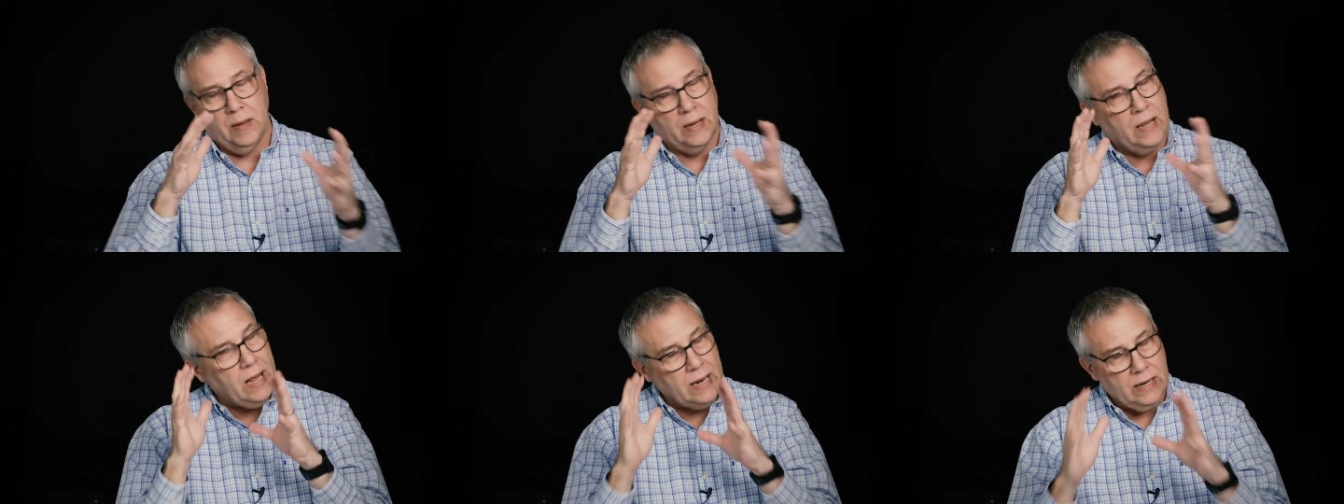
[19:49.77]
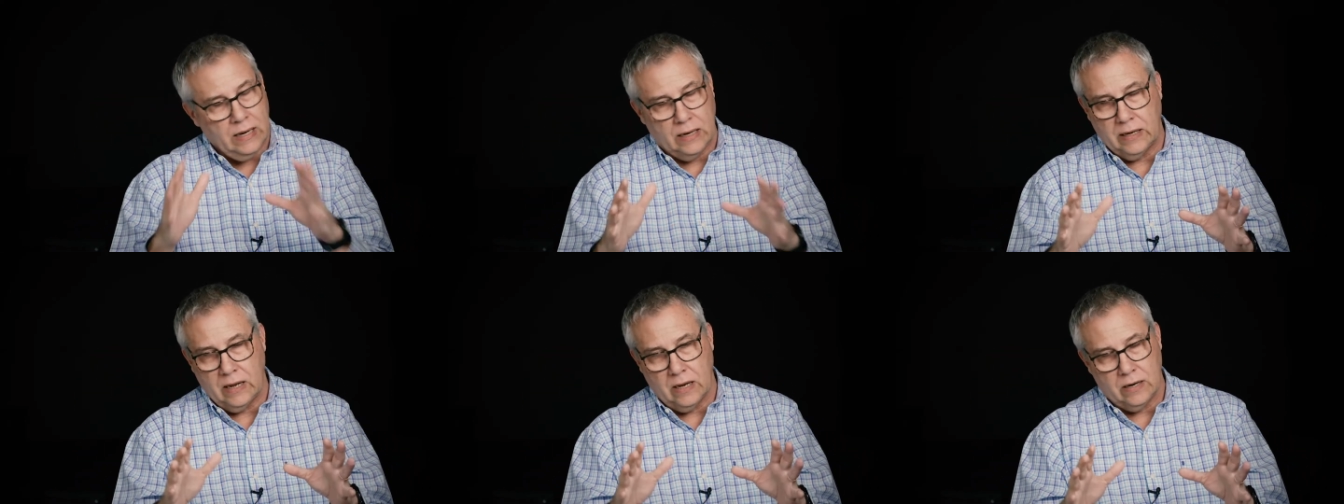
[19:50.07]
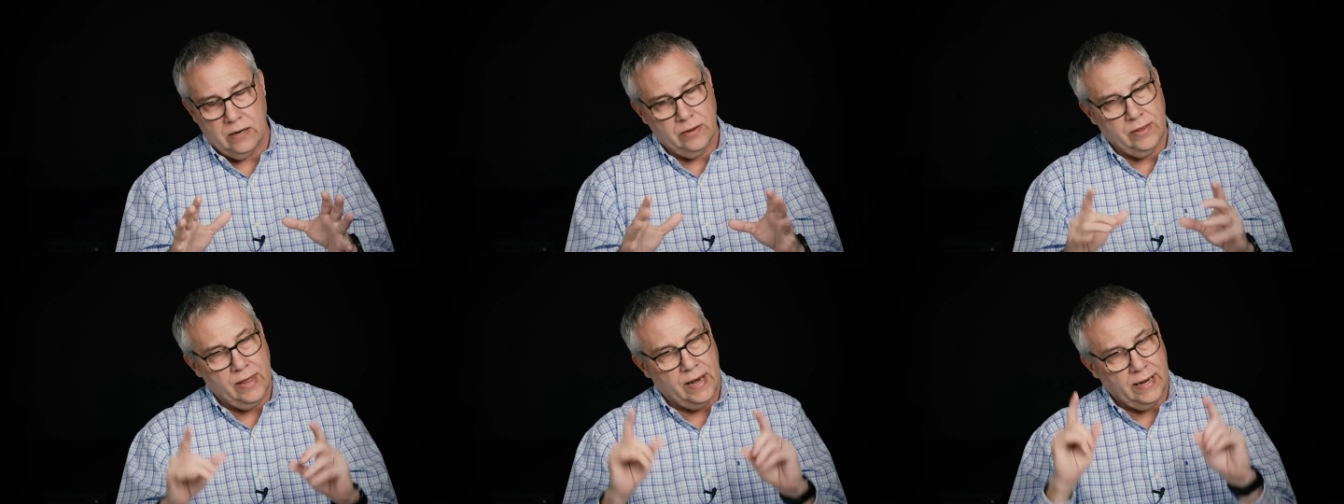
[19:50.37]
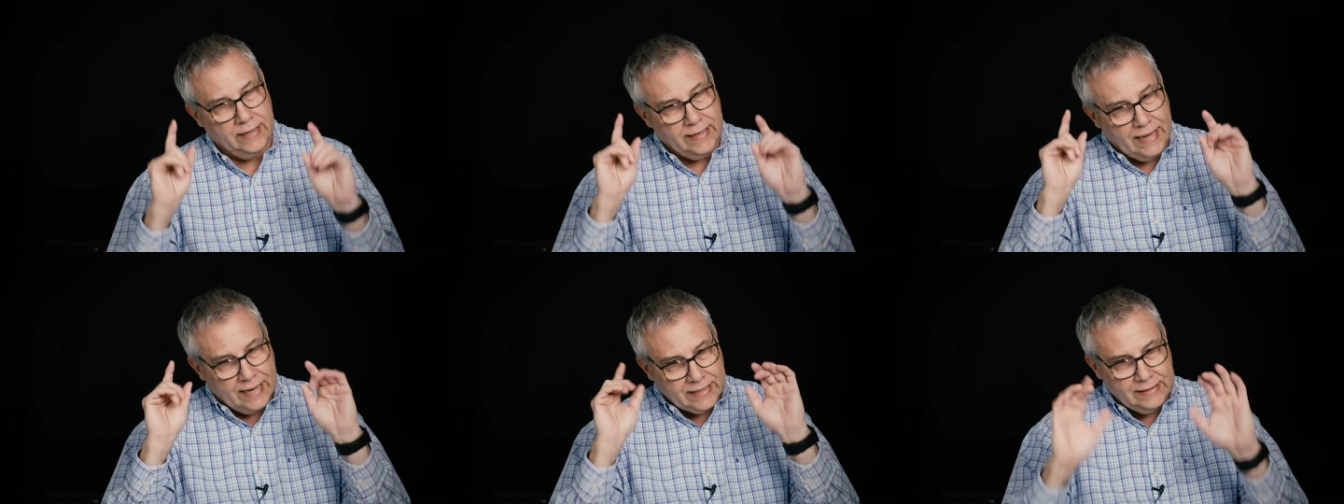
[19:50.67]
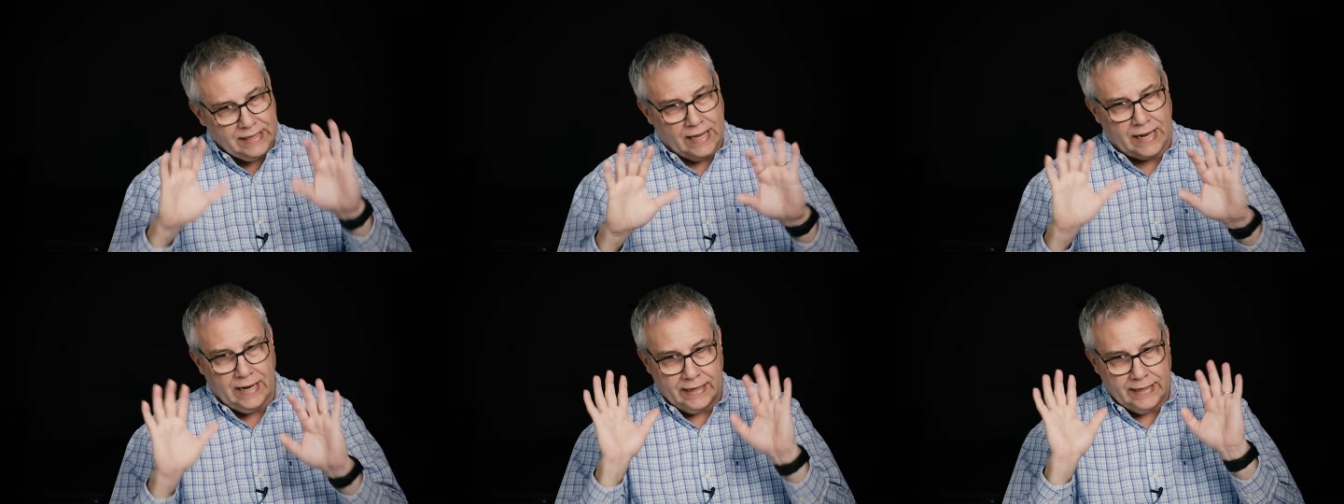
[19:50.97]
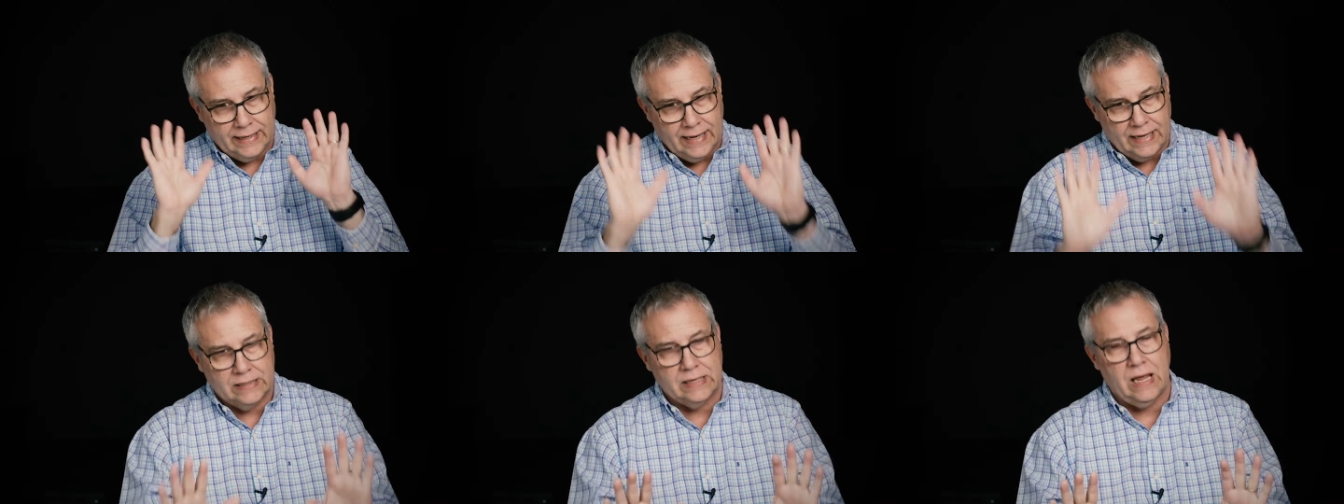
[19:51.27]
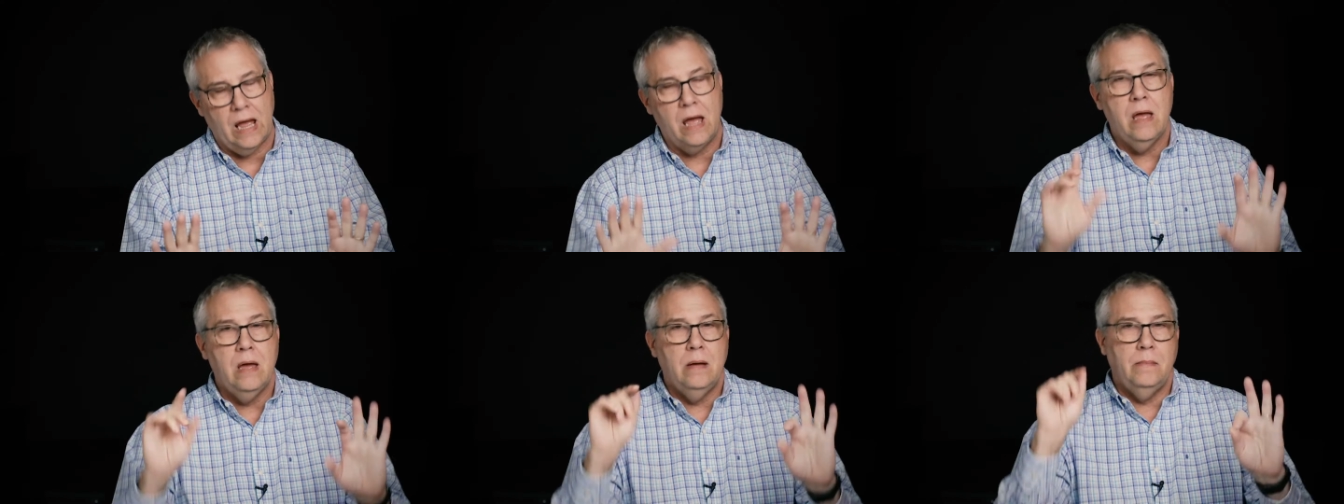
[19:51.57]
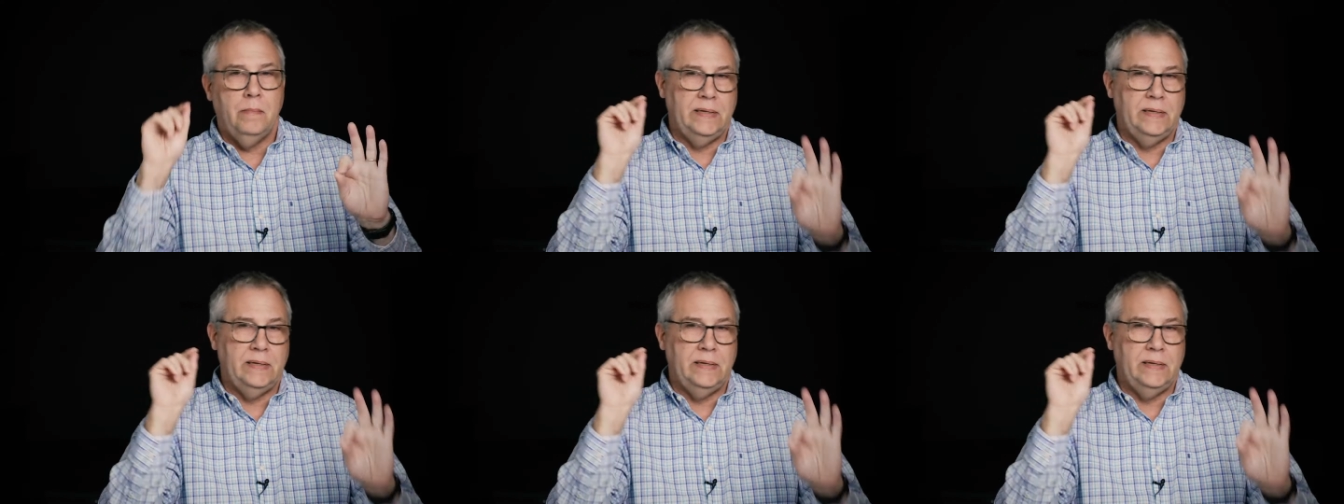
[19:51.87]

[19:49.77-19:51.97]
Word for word: I got, I got all that. I get that. I get that.